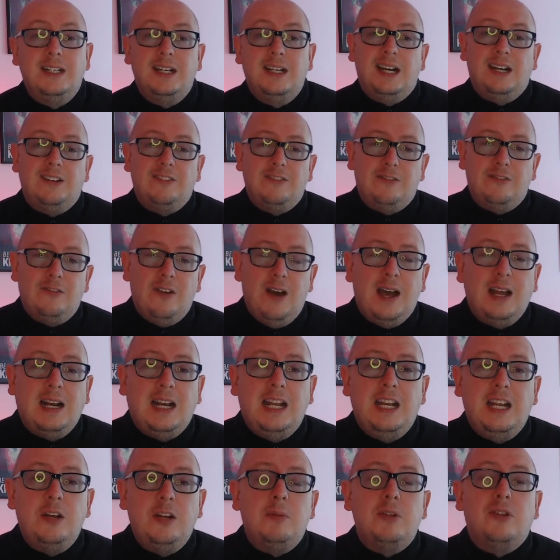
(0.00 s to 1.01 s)
And
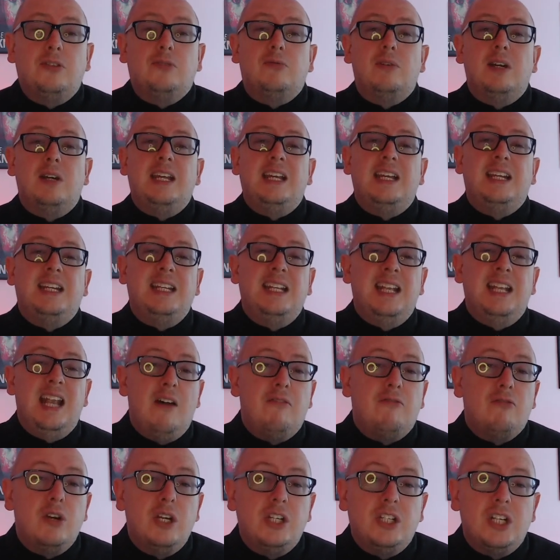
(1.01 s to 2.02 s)
finally, number three,
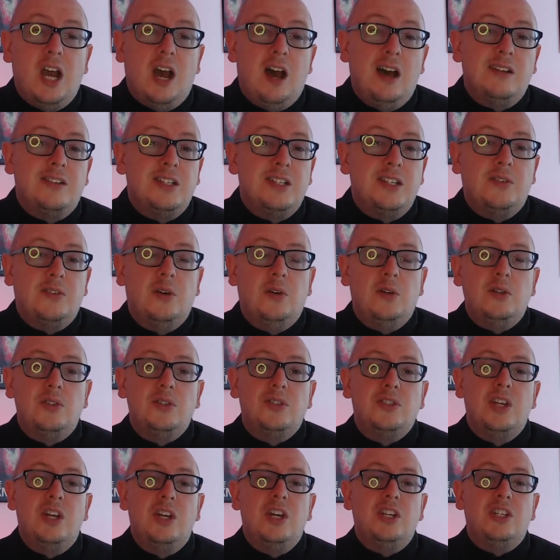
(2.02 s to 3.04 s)
leverage articles